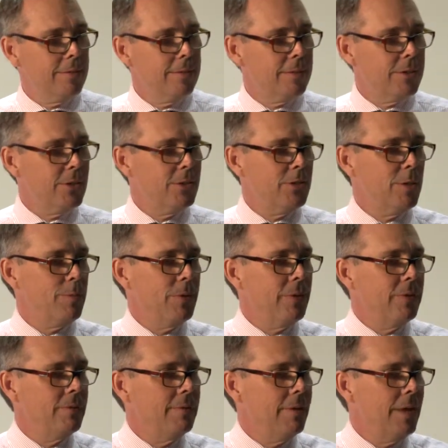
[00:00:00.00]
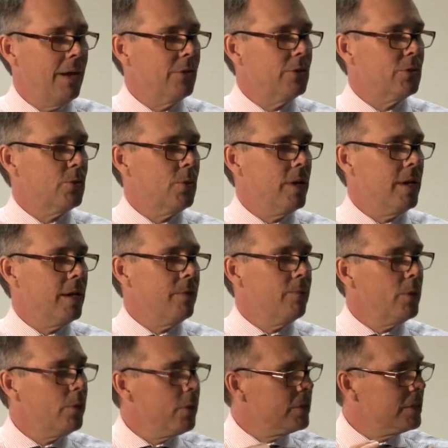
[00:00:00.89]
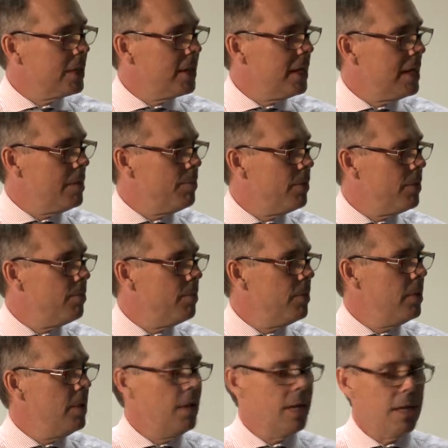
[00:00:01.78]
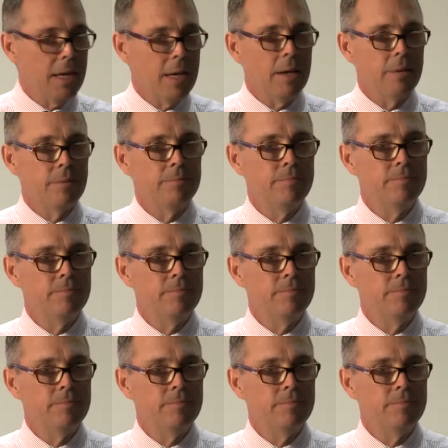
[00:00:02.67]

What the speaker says: contribute elsewhere. We want to keep them here.